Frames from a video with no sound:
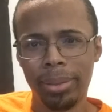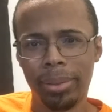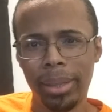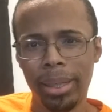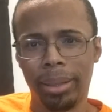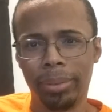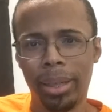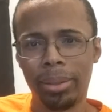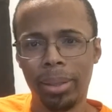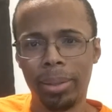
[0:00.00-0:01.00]
So yeah,
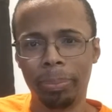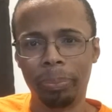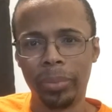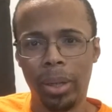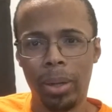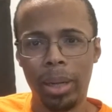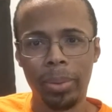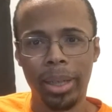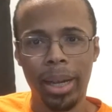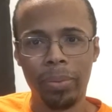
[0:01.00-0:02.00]
that's um, all I
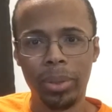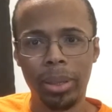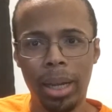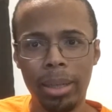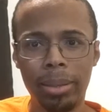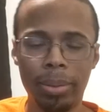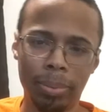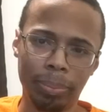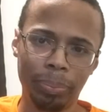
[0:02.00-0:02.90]
really have for you guys.